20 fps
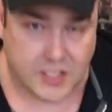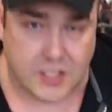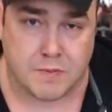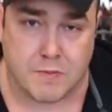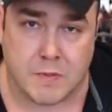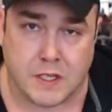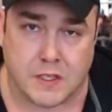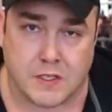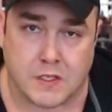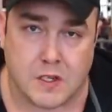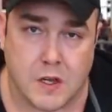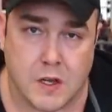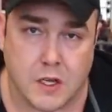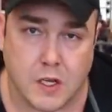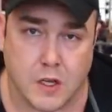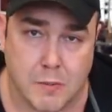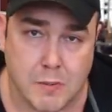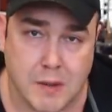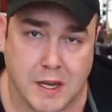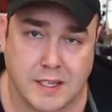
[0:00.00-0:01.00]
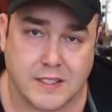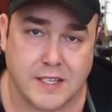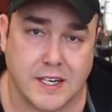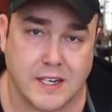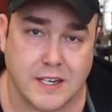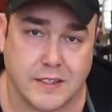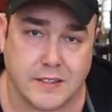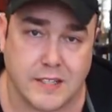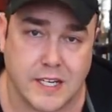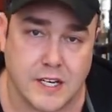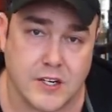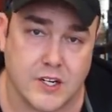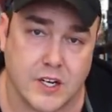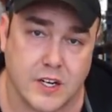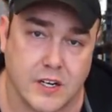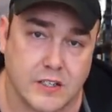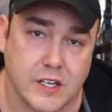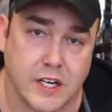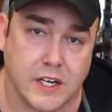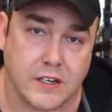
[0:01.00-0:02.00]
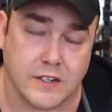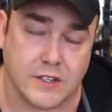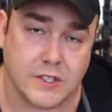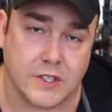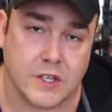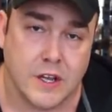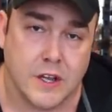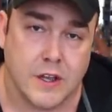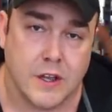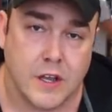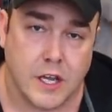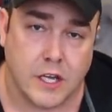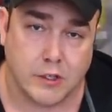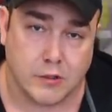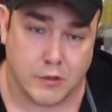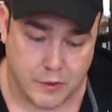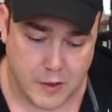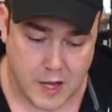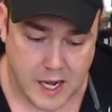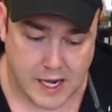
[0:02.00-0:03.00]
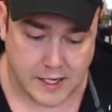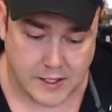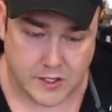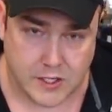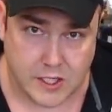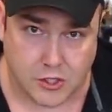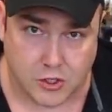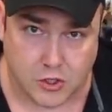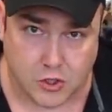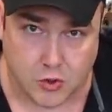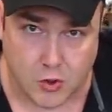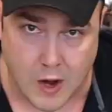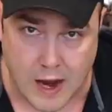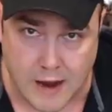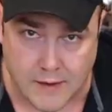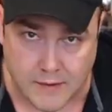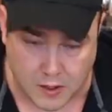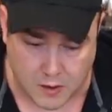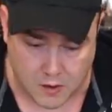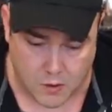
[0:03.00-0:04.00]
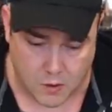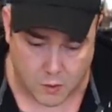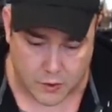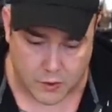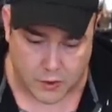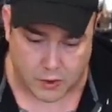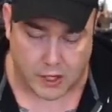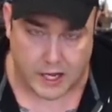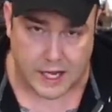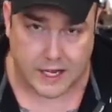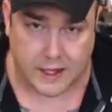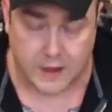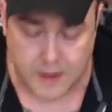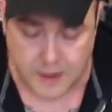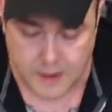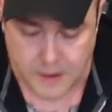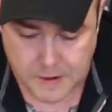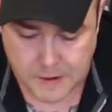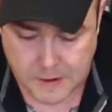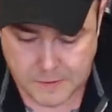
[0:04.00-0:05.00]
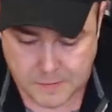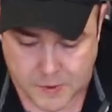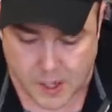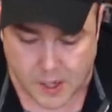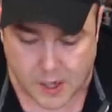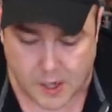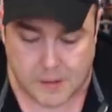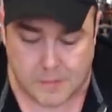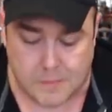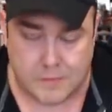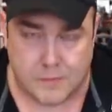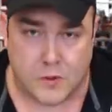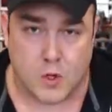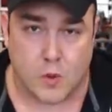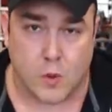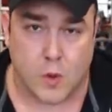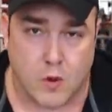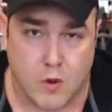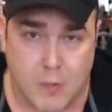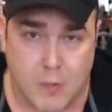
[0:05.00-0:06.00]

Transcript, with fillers: just means you know maintaining tension and tightness in your thighs and driving with the leg. Um, you want